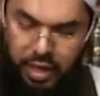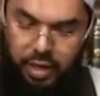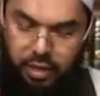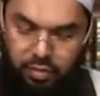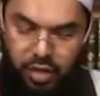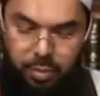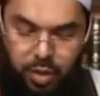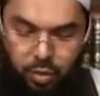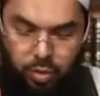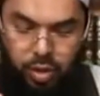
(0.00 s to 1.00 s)
and Raf'a
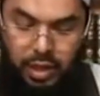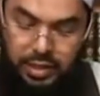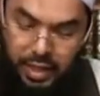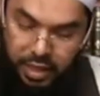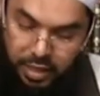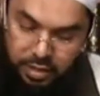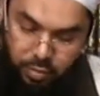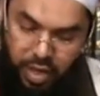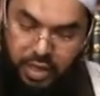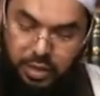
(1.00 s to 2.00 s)
minhu, that it is
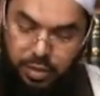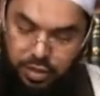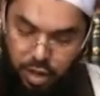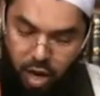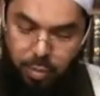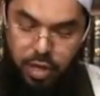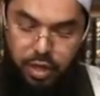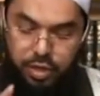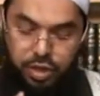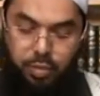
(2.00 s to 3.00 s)
wajib, it is
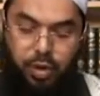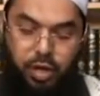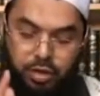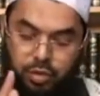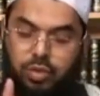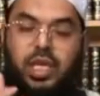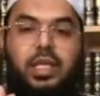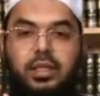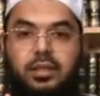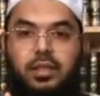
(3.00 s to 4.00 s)
obligatory upon us to say
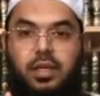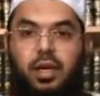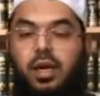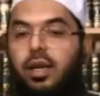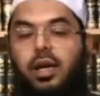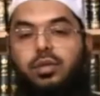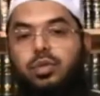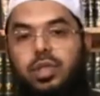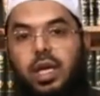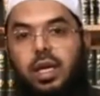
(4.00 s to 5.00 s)
this. Not
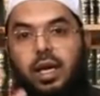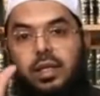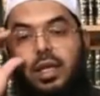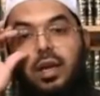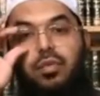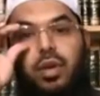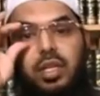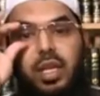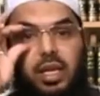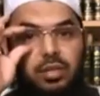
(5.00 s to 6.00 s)
to say that Raf'
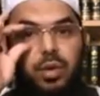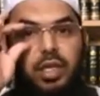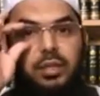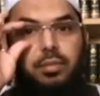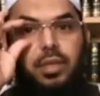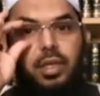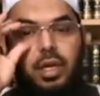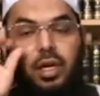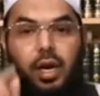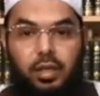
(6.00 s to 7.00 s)
al-Yadain is wajib,
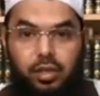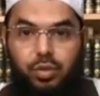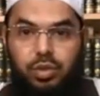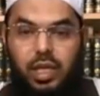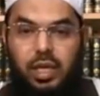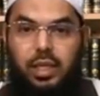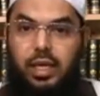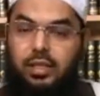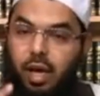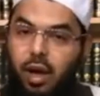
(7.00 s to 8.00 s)
rather to say that
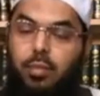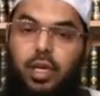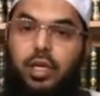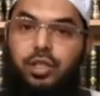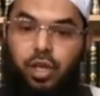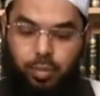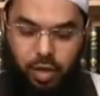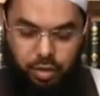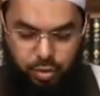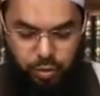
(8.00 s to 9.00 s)
it is obligatory
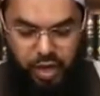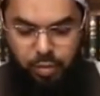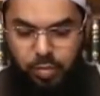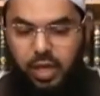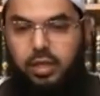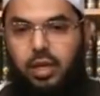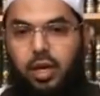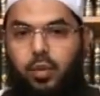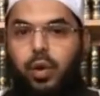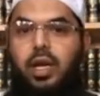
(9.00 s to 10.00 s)
upon us to admit
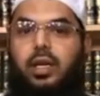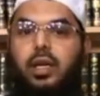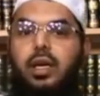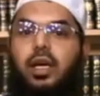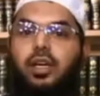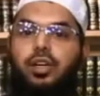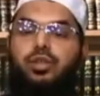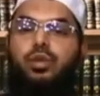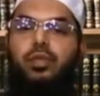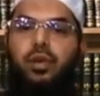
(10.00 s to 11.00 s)
when the
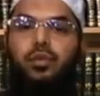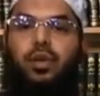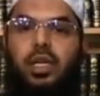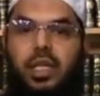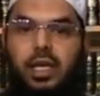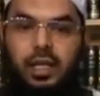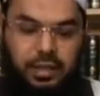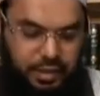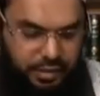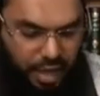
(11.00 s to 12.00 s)
issue of Raf' al-Yadain
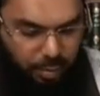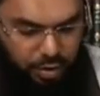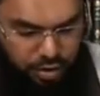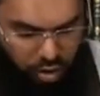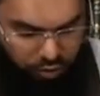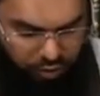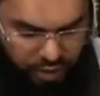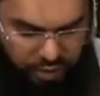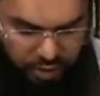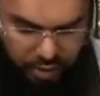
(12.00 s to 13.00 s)
is established
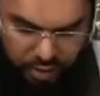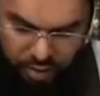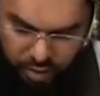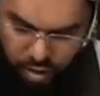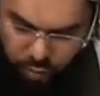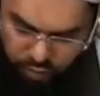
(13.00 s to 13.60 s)
authentically. You will